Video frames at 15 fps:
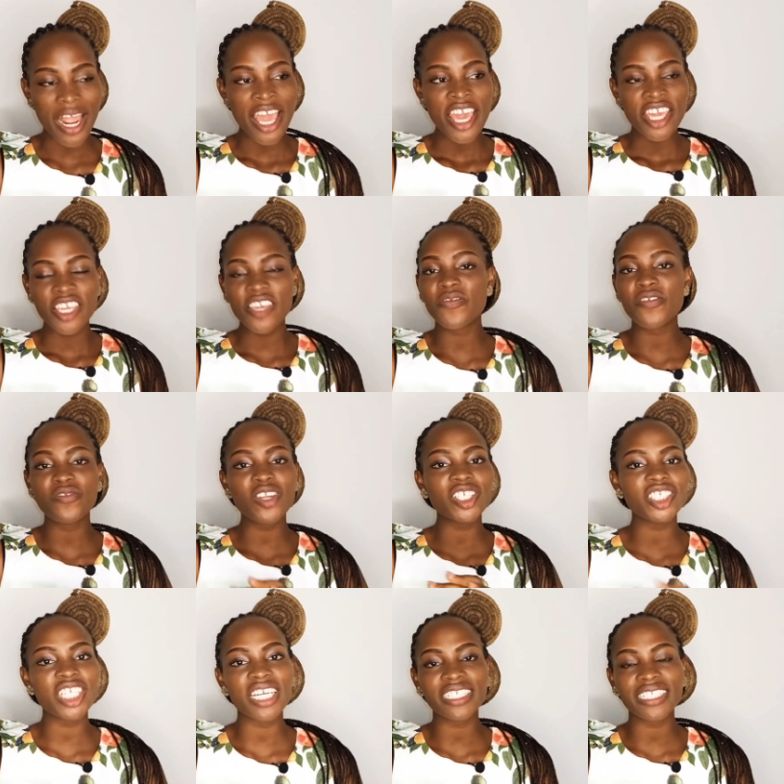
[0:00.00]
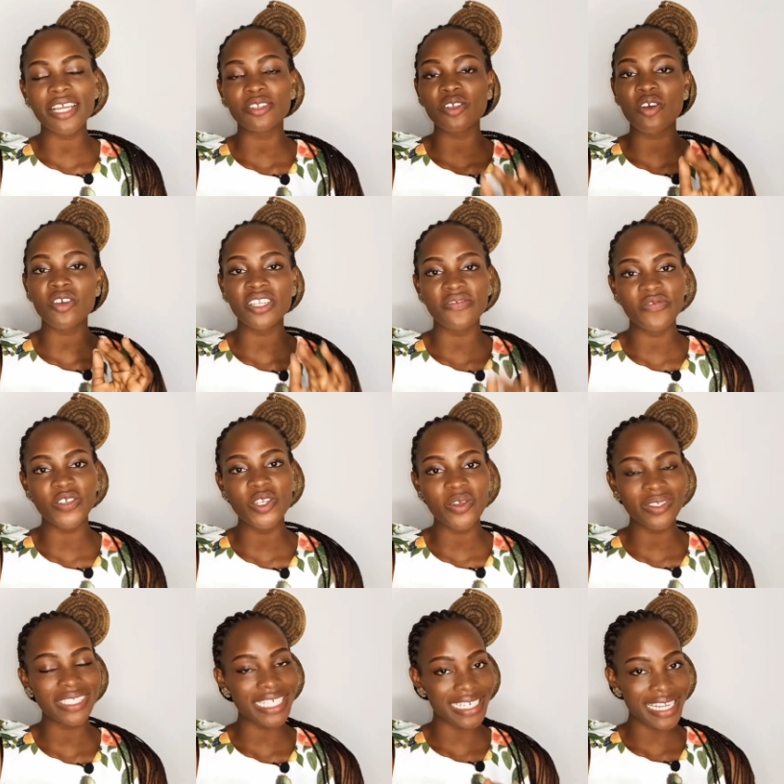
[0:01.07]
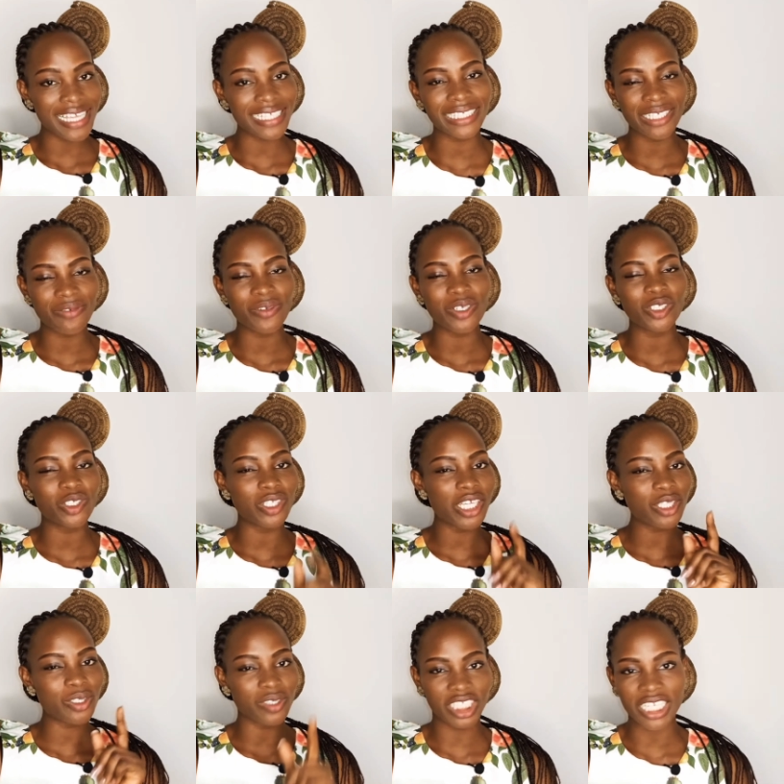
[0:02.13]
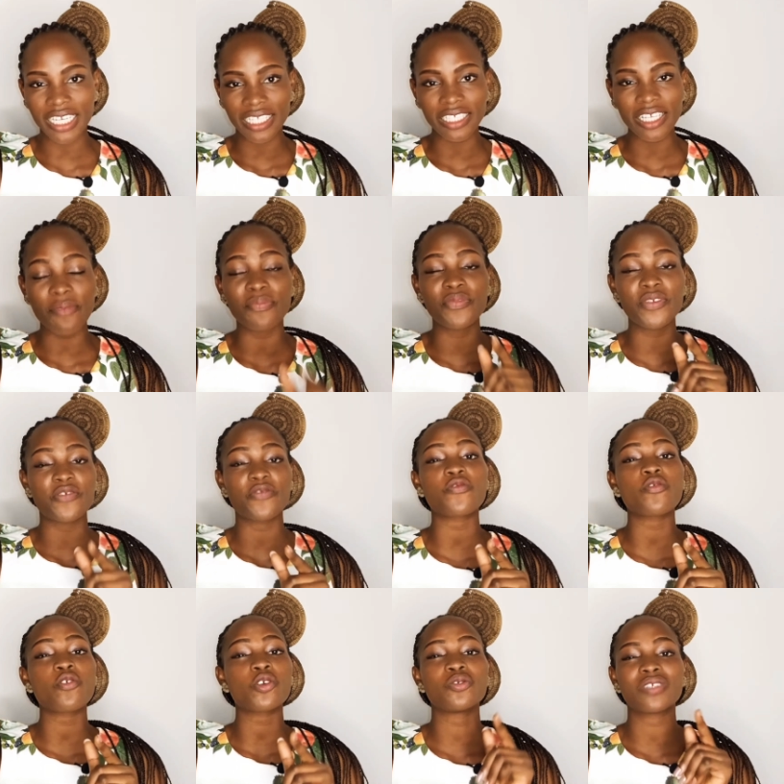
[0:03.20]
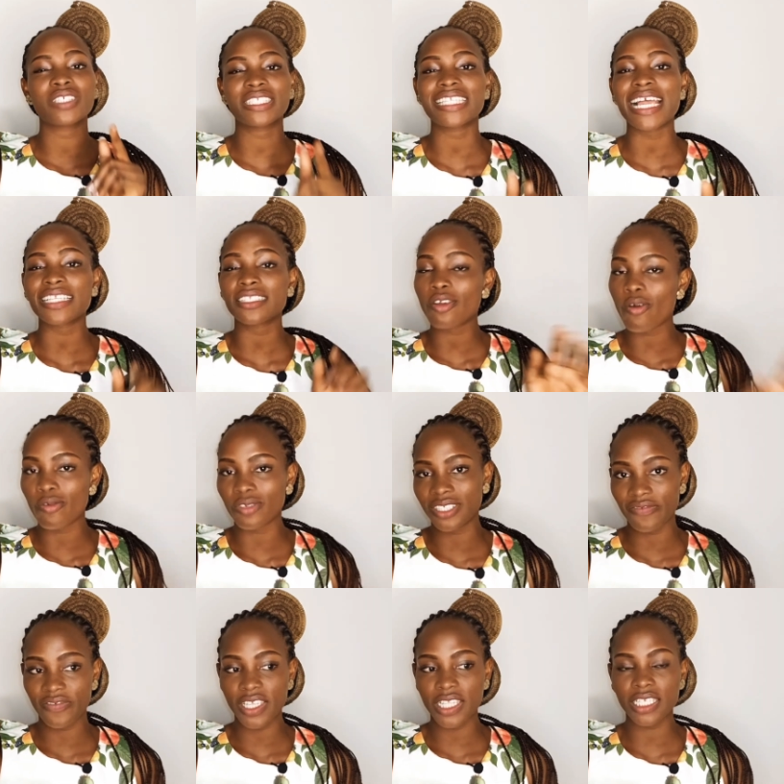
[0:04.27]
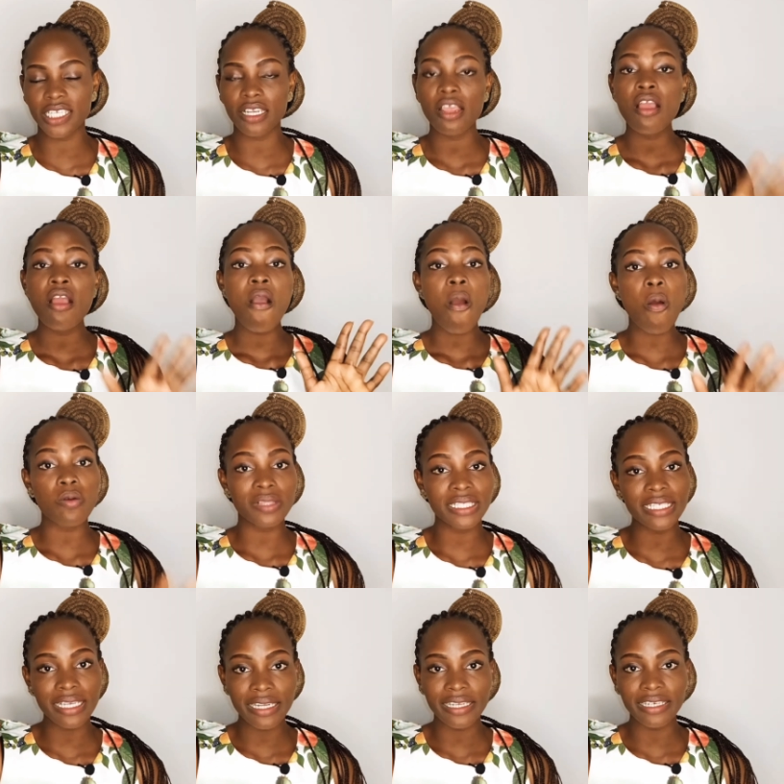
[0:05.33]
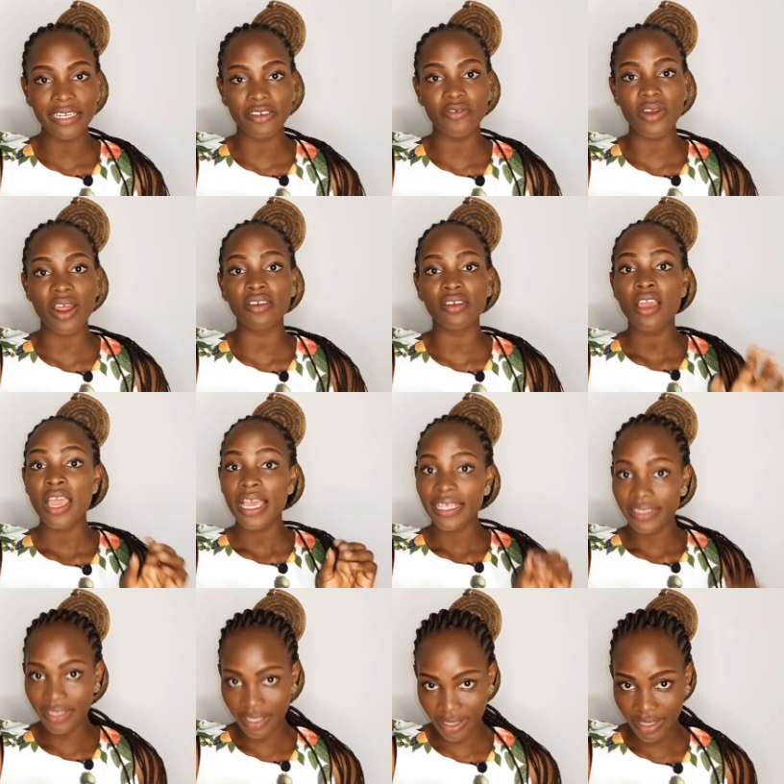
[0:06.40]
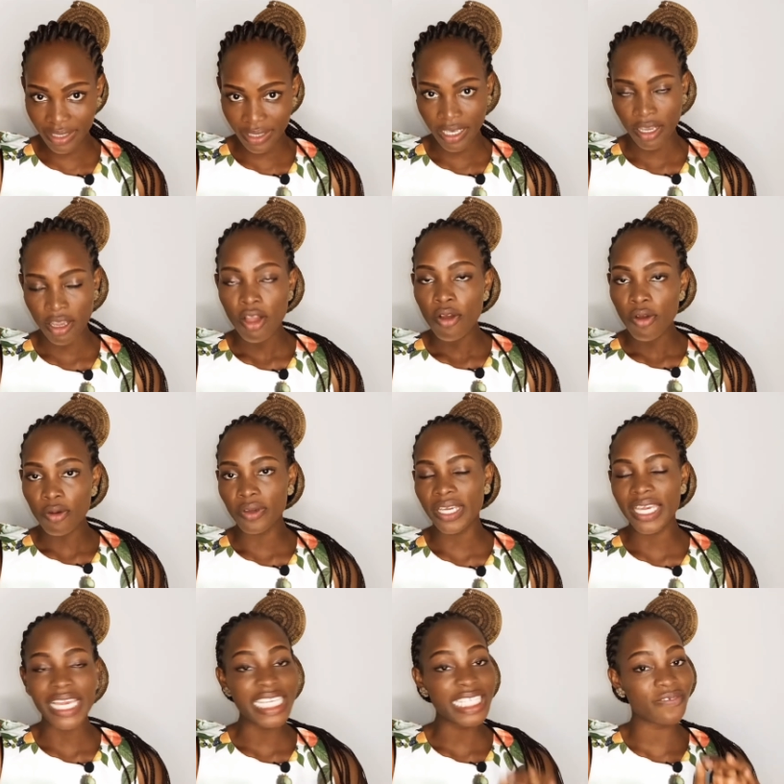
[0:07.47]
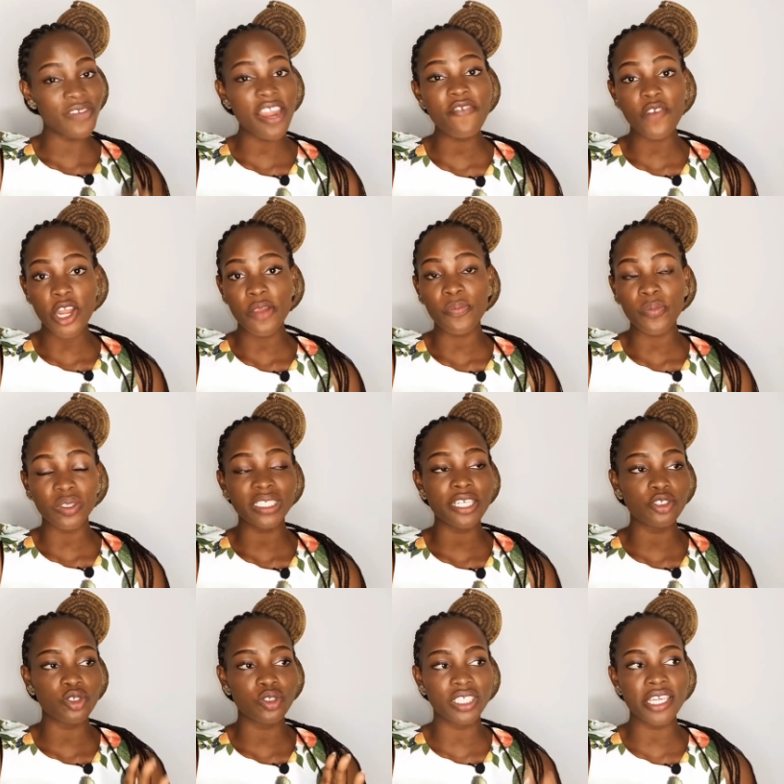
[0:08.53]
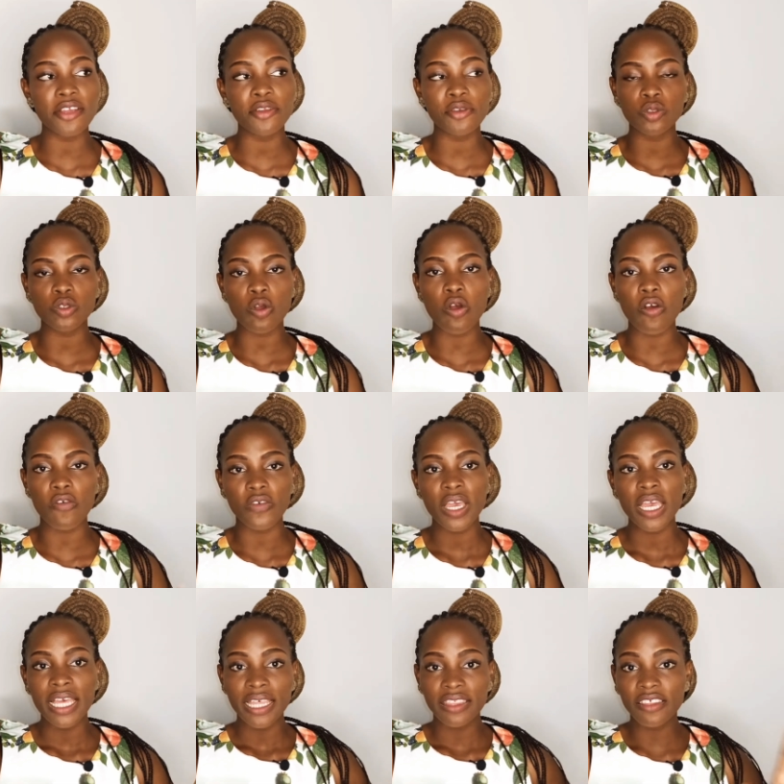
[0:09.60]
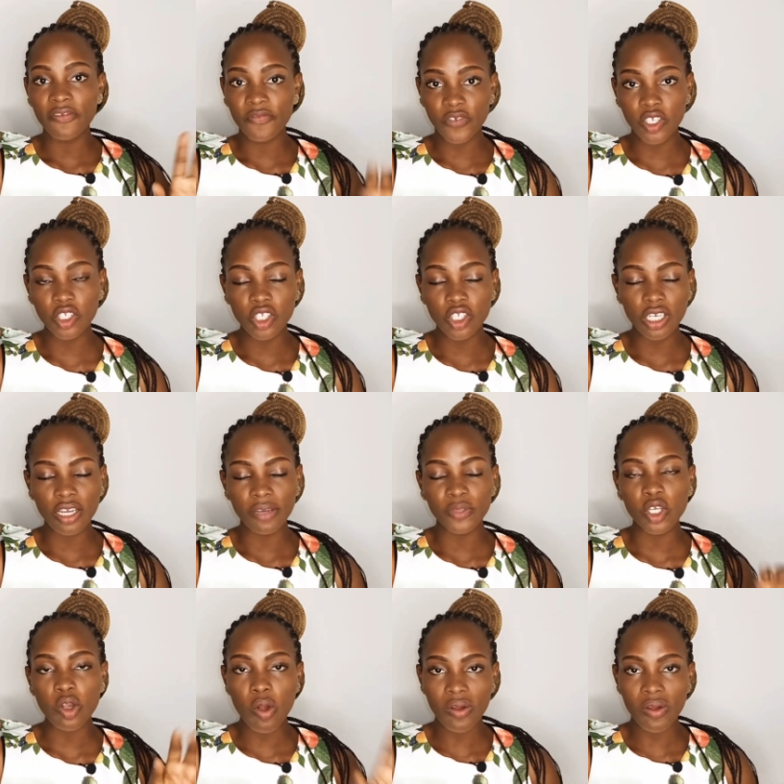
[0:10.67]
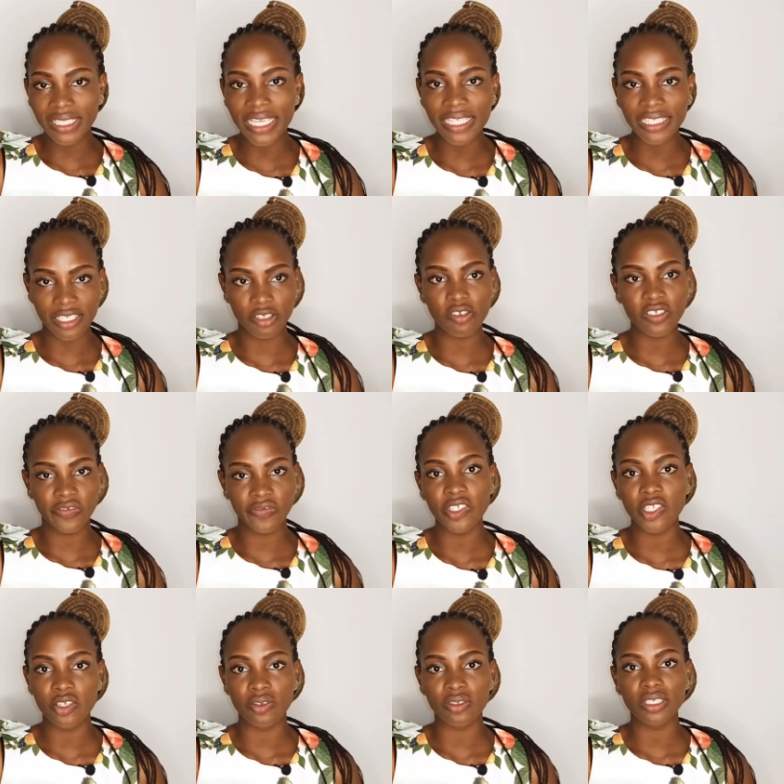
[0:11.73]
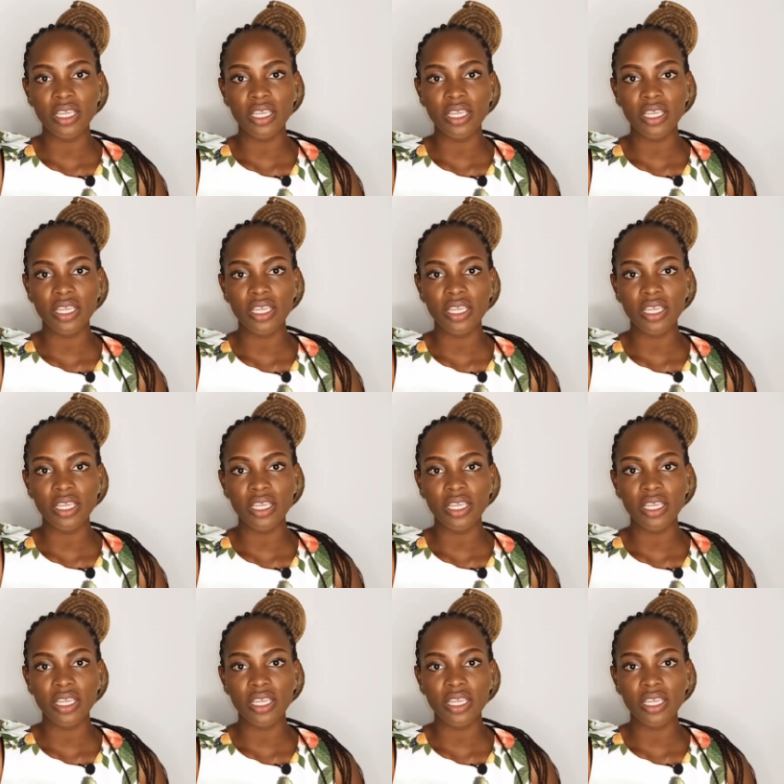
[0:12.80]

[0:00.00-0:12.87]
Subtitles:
If you've not checked out all the videos in that series, you need to check it out before you start cultivating or tilling the ground this year. Okay, it's very, very important to take note of the video, the content in those videos